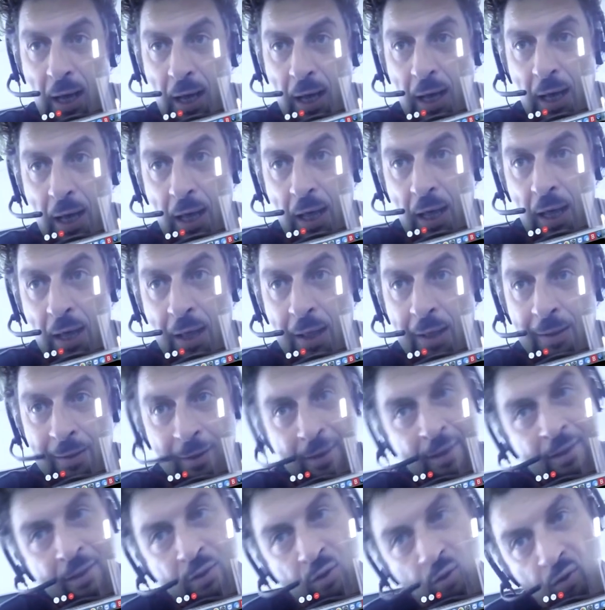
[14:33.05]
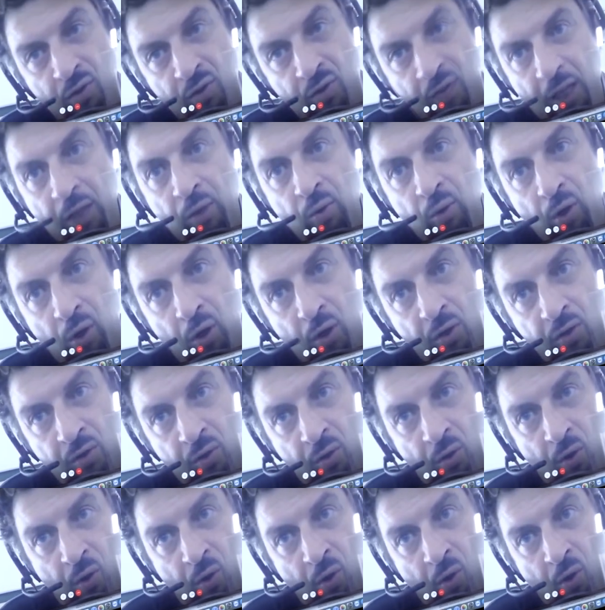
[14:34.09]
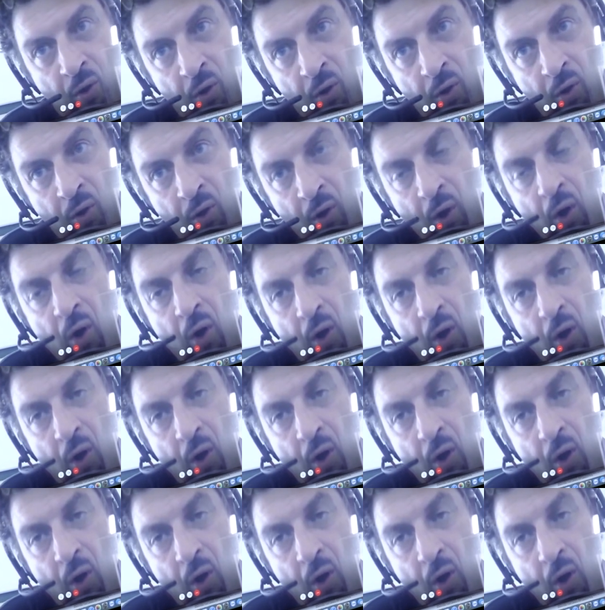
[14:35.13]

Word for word: uh, thing to schedule also